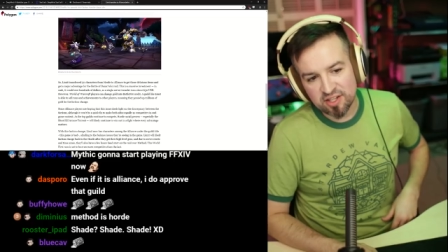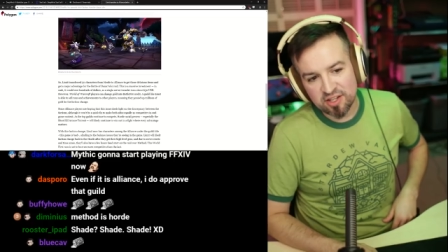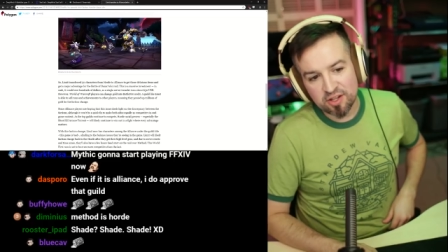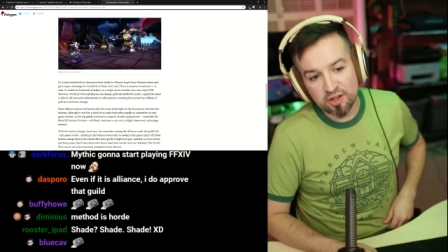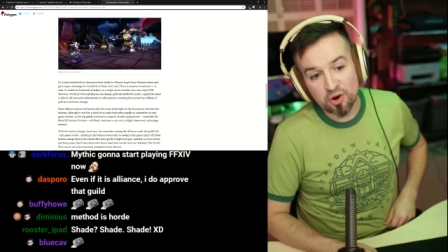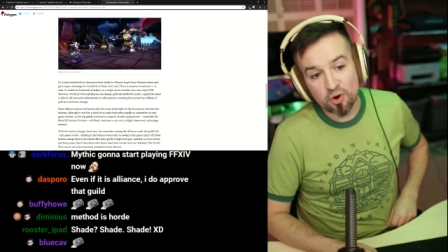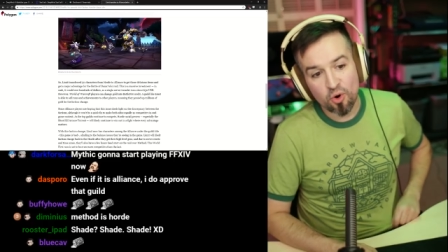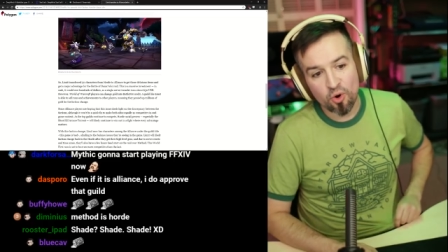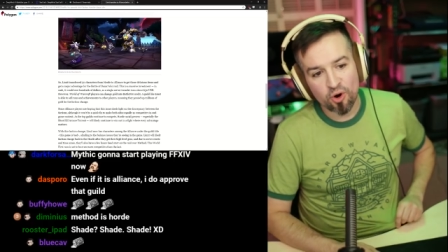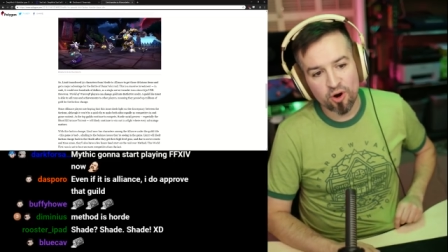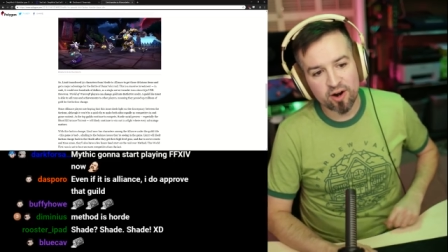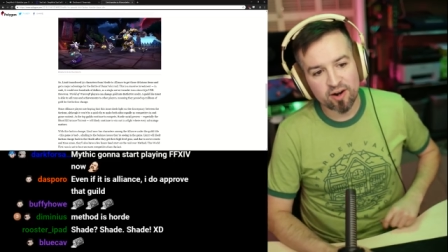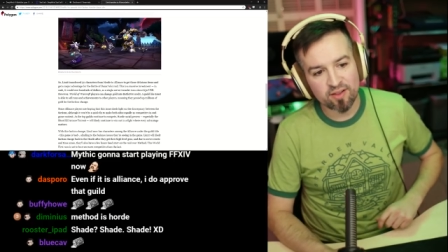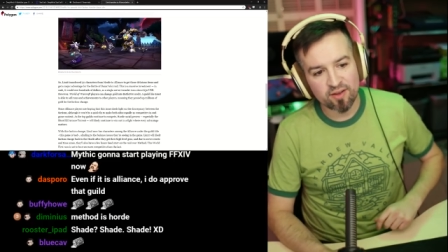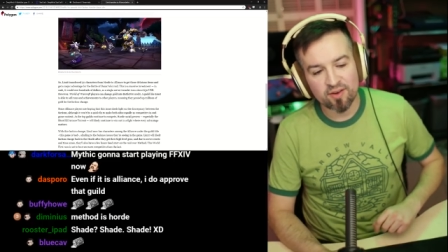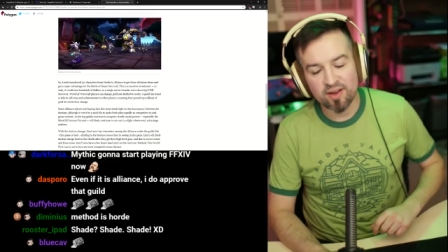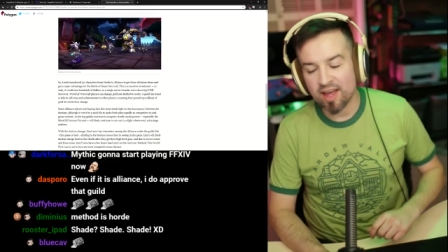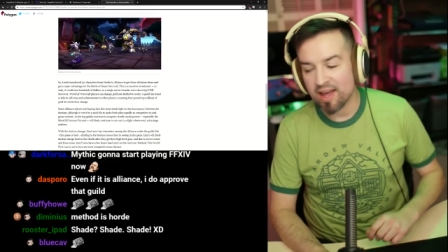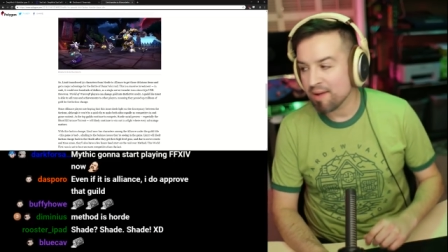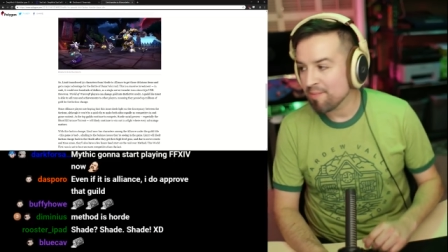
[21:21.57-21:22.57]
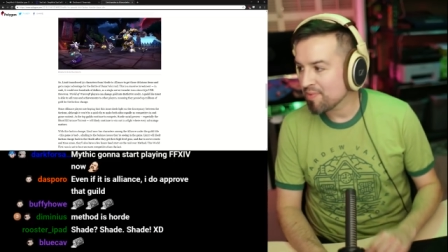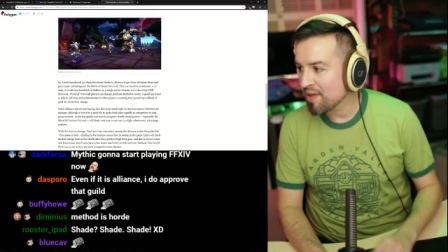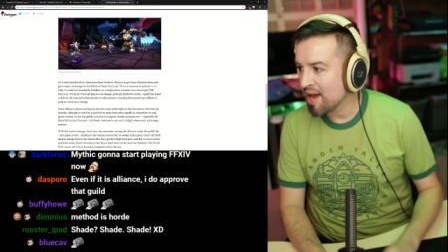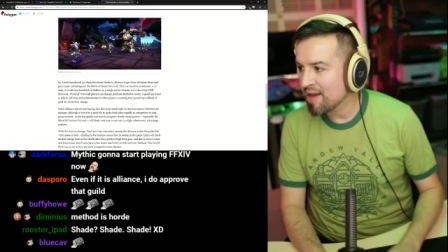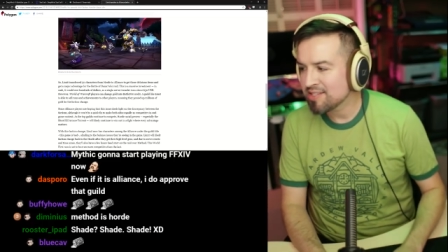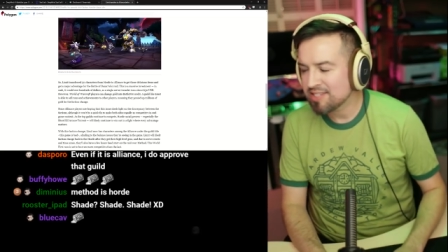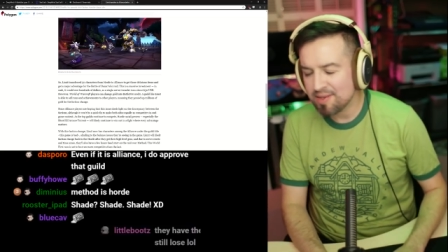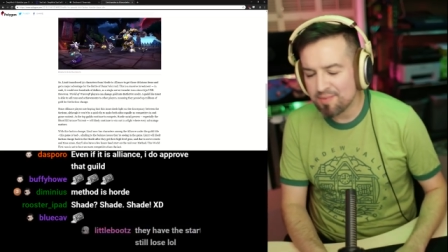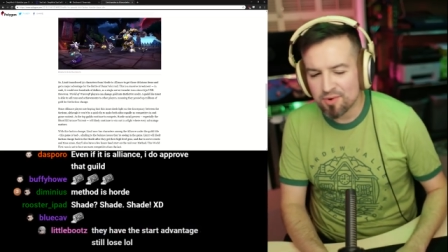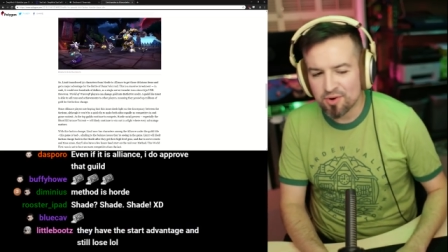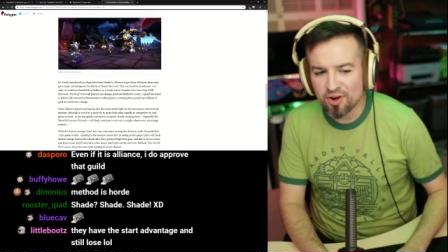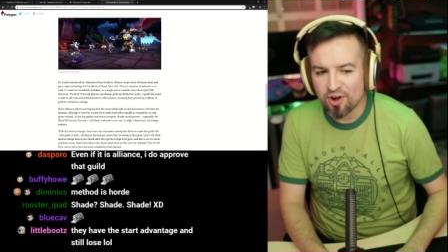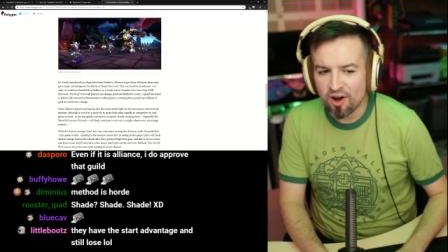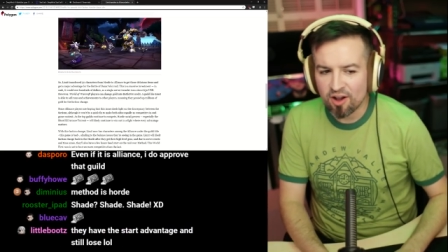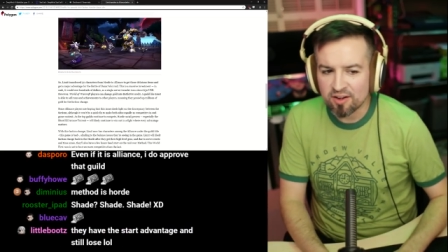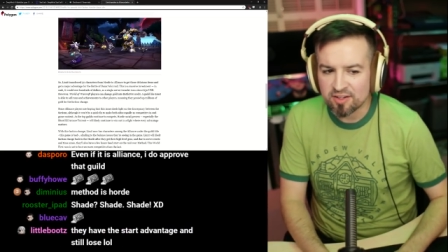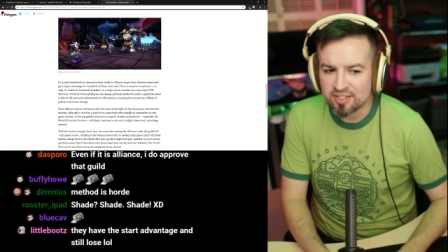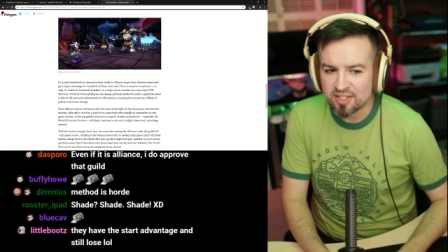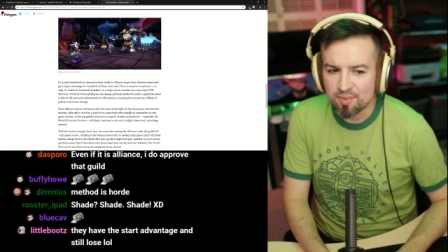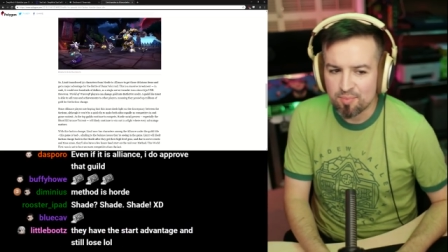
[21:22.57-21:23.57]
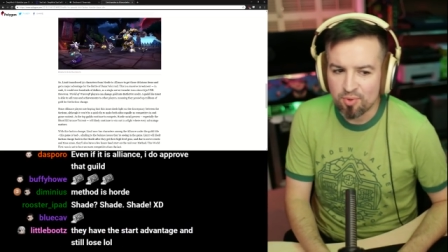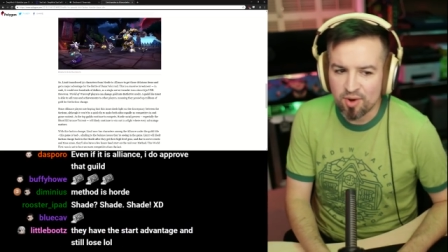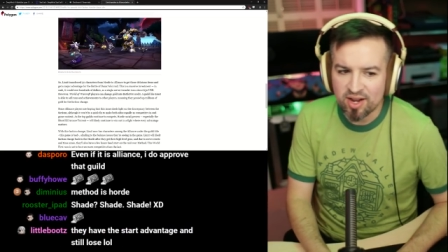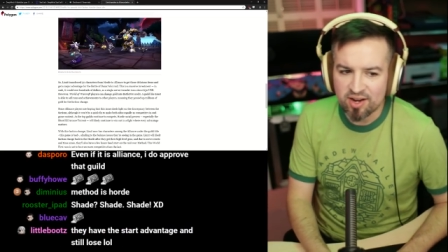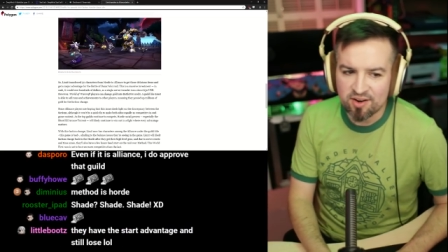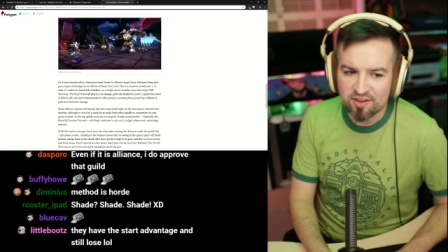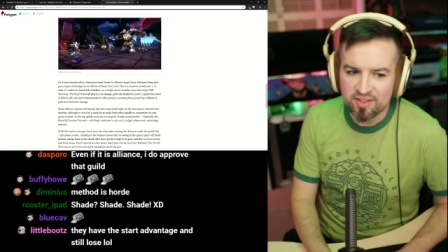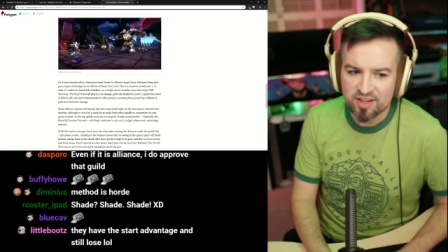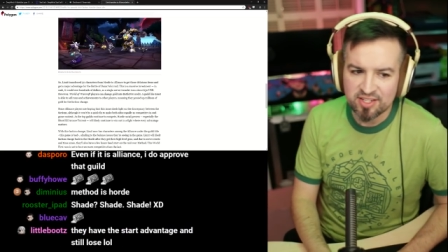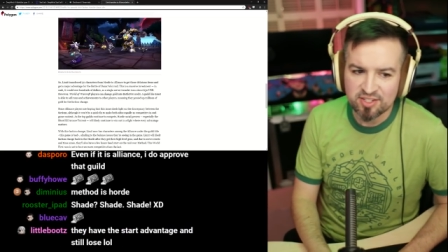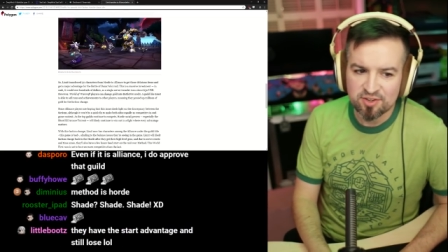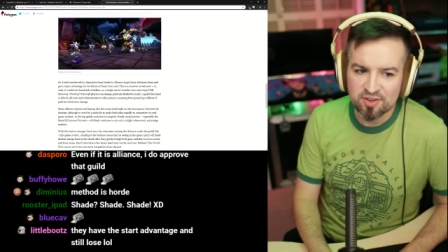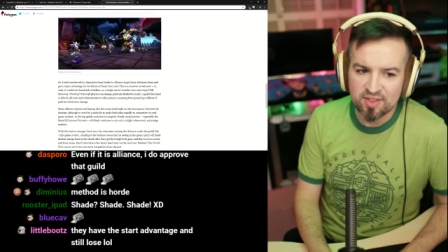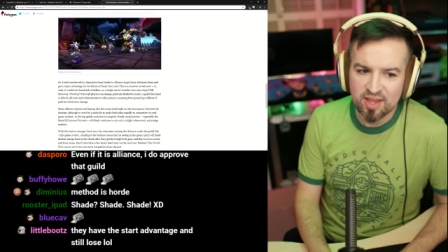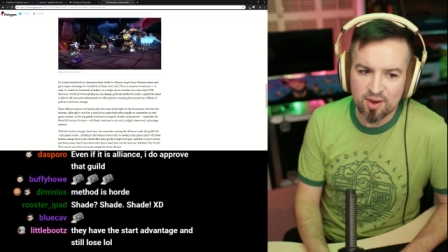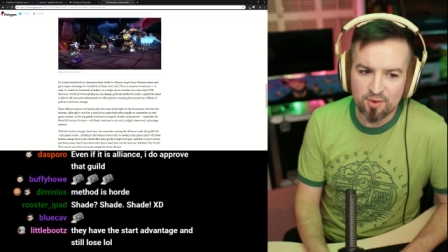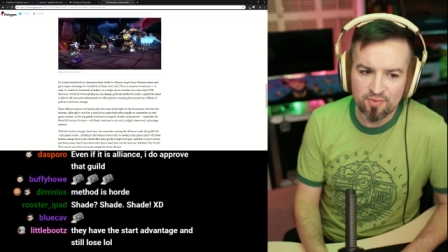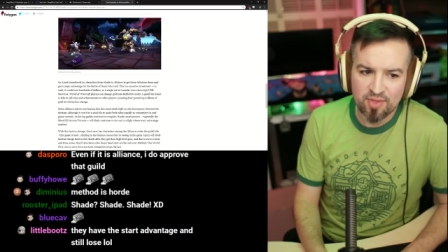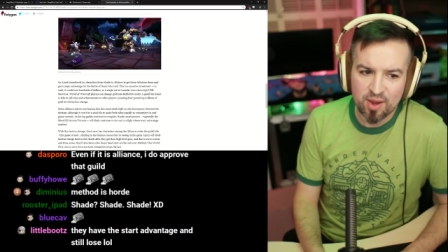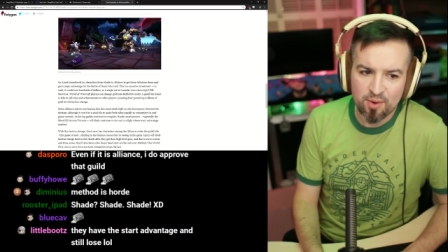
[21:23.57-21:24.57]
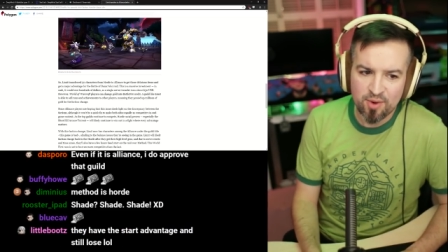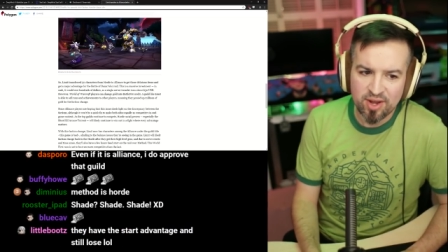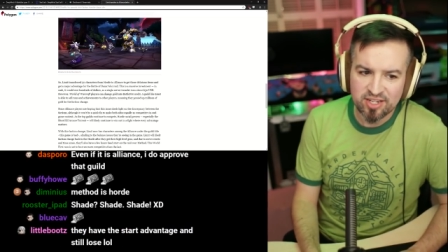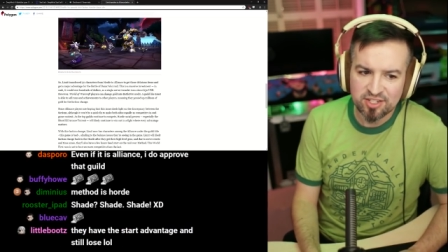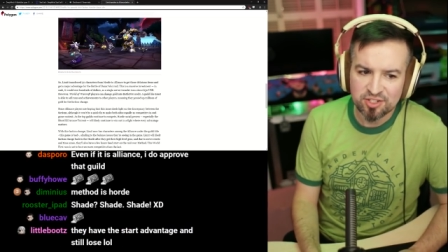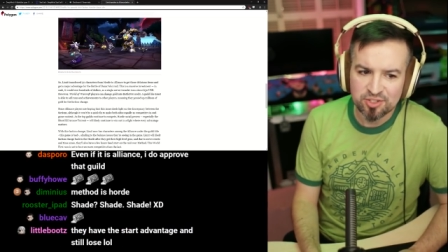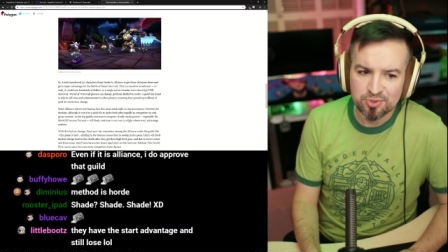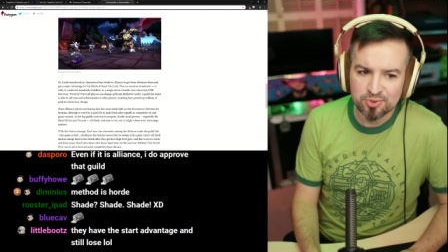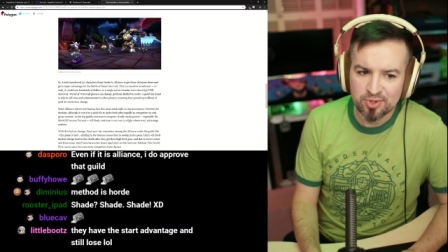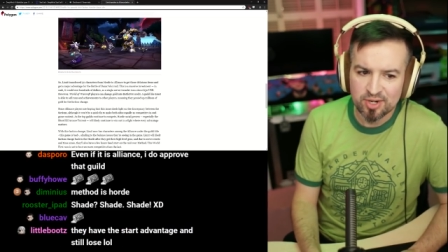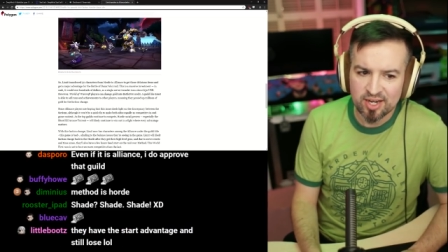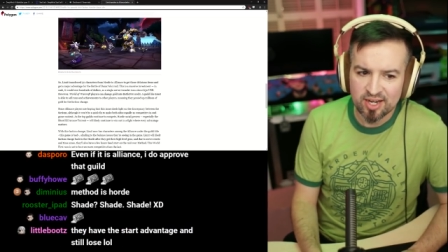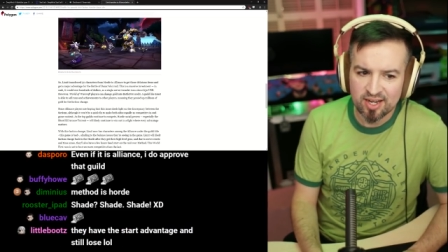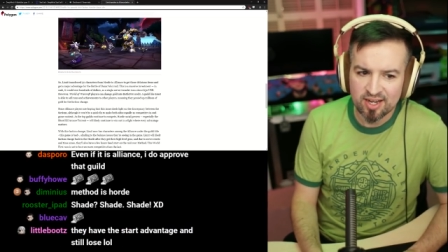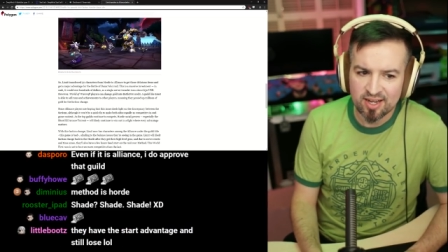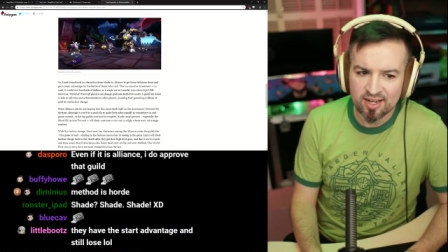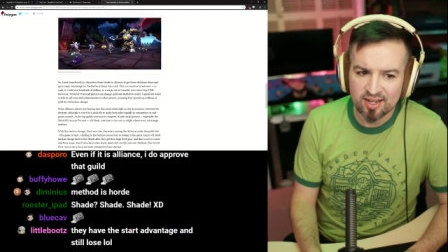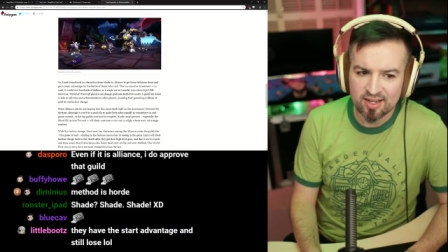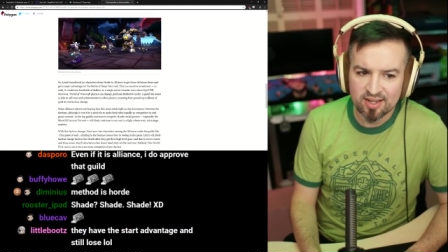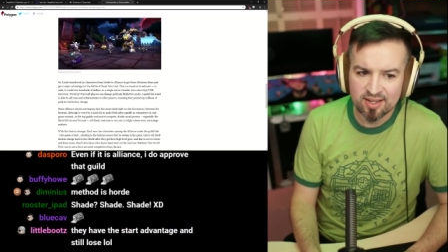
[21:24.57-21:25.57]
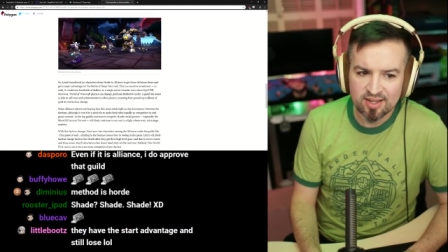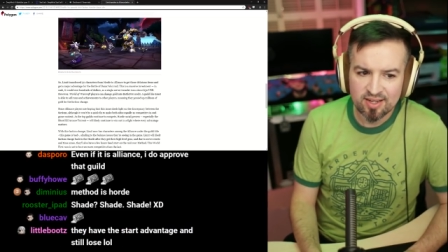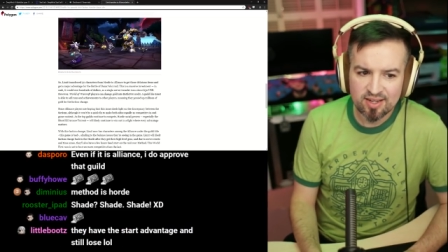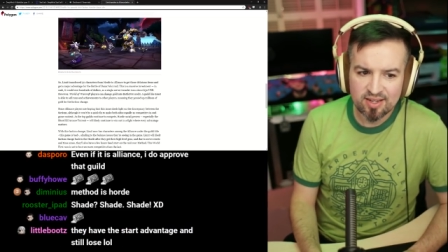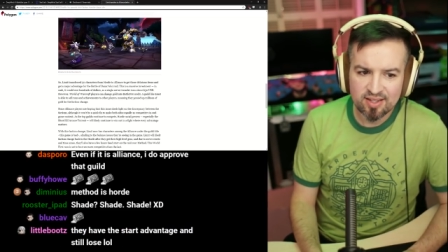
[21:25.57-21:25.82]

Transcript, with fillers: They're a Horde. Okay. I seem to recall at some point during the history, they went to,